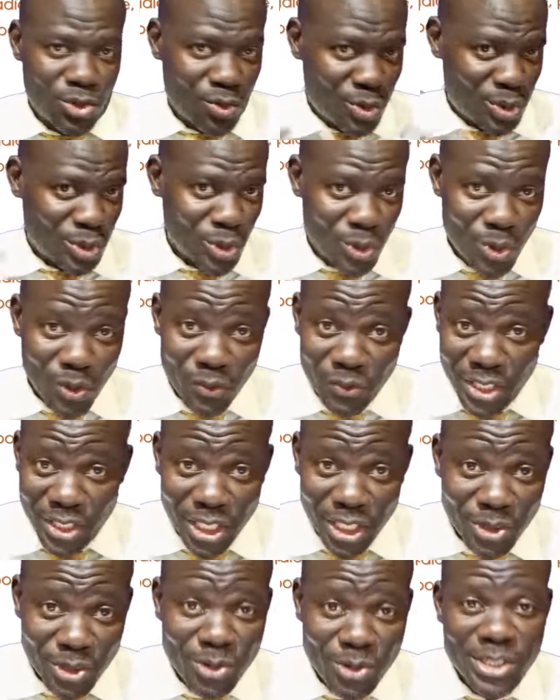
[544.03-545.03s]
talk of
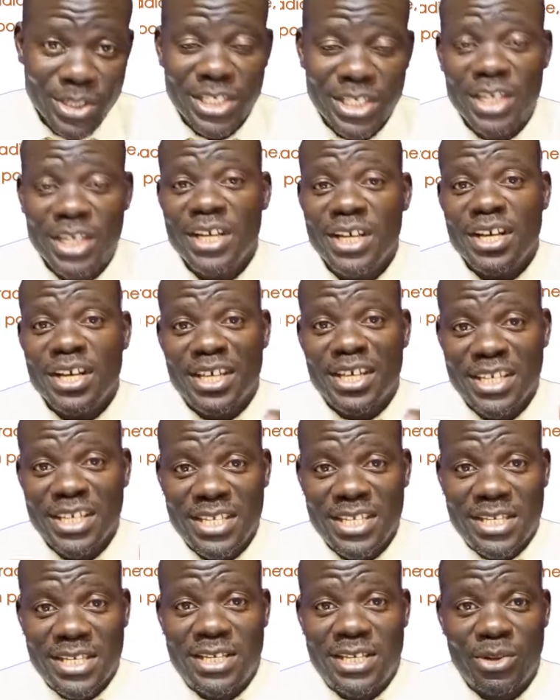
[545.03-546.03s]
technology is
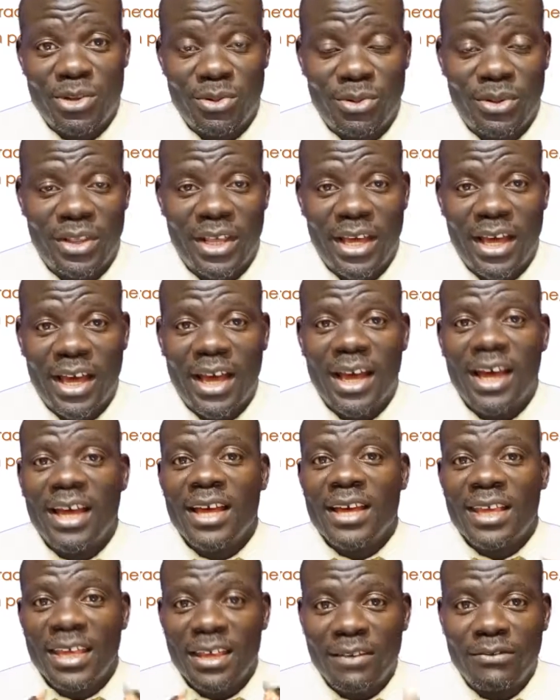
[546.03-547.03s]
still there
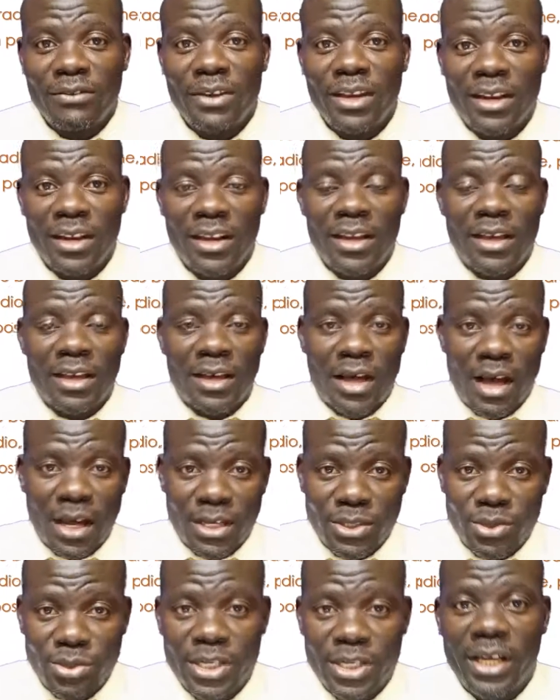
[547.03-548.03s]
even
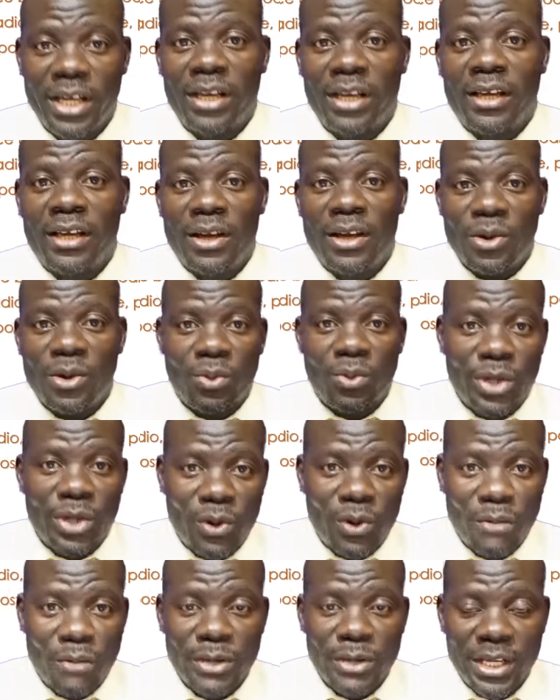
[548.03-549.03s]
today. We
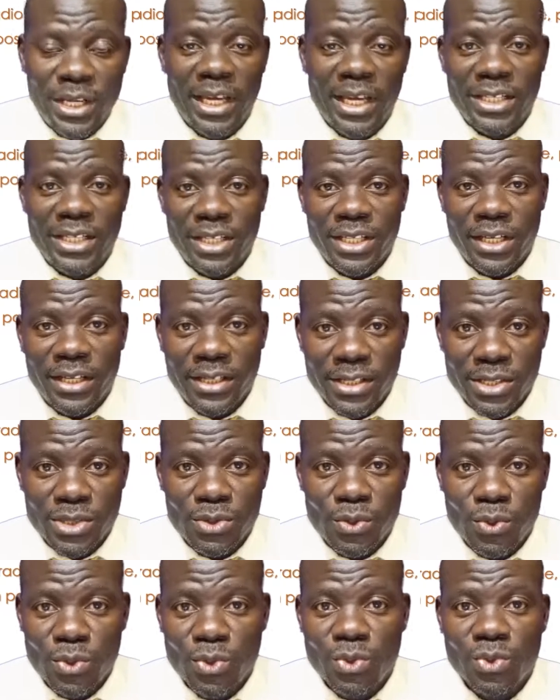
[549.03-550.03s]
communicate in
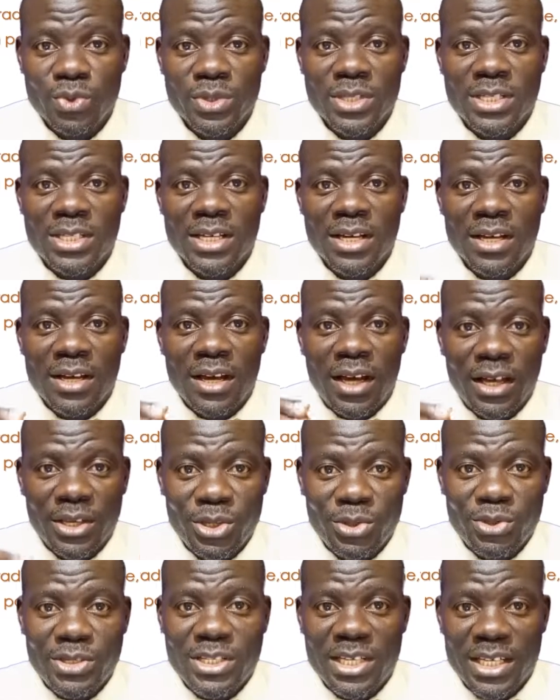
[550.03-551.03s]
schools
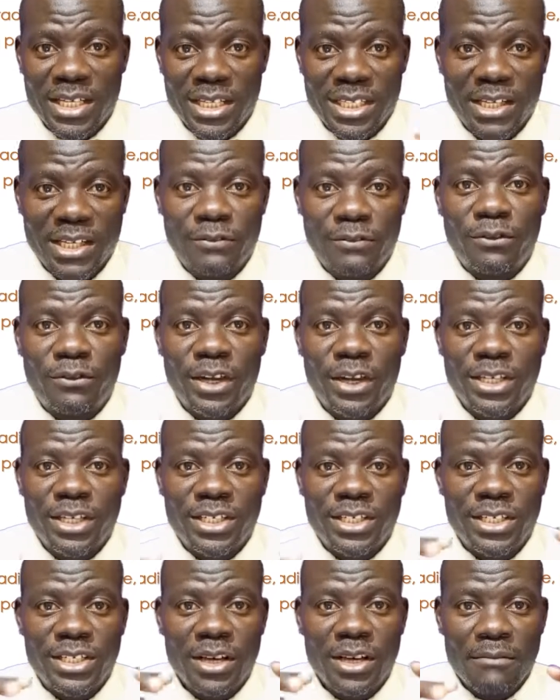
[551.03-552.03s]
using different
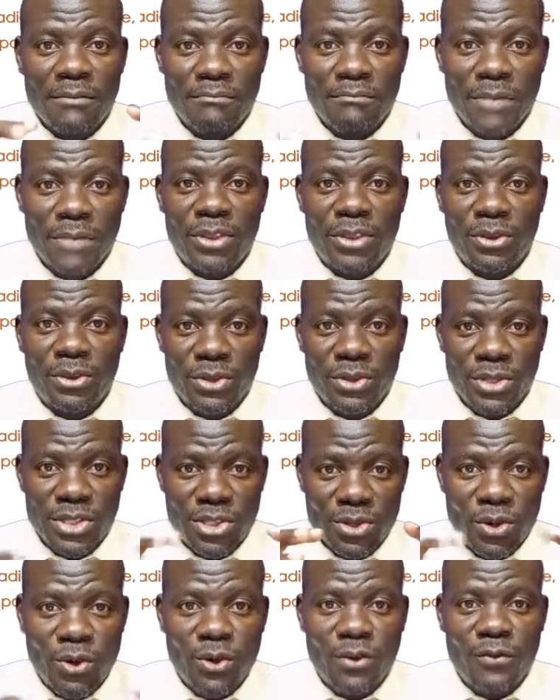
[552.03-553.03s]
methods
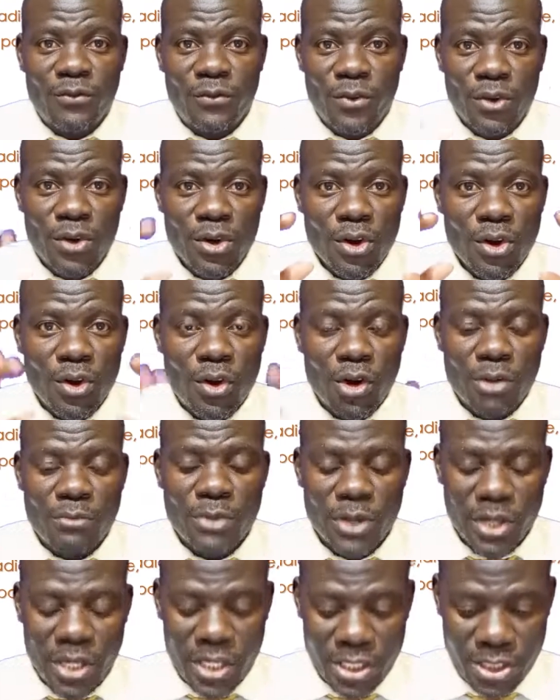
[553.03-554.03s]
of
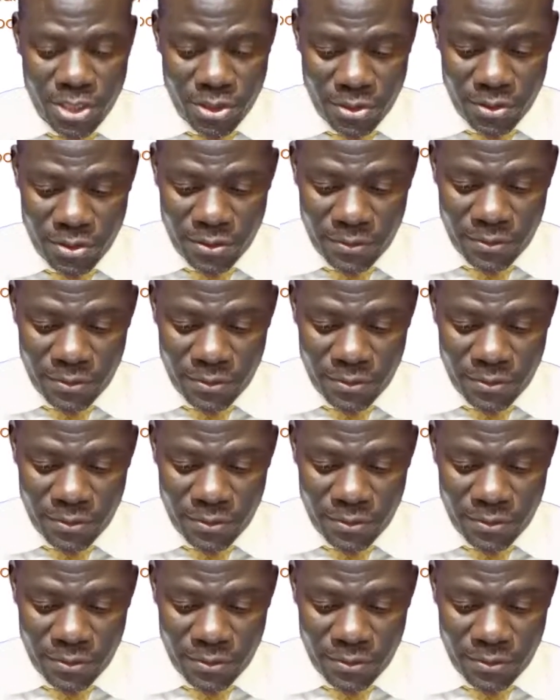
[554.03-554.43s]
communication.